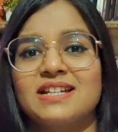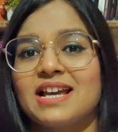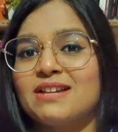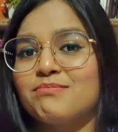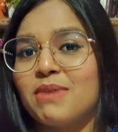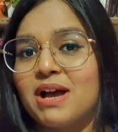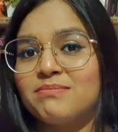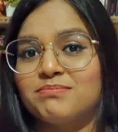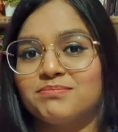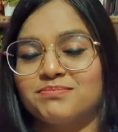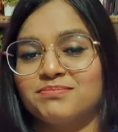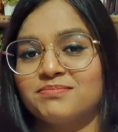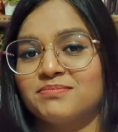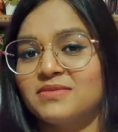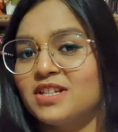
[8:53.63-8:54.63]
and bam,
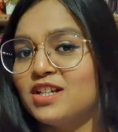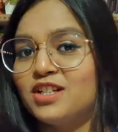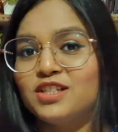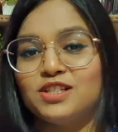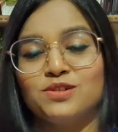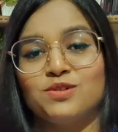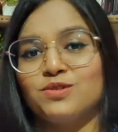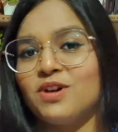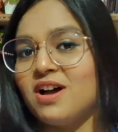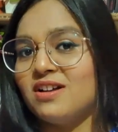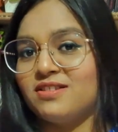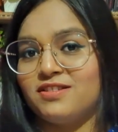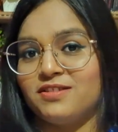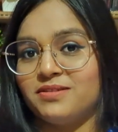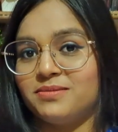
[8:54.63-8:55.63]
you know the
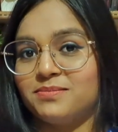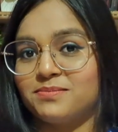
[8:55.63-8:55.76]
answer.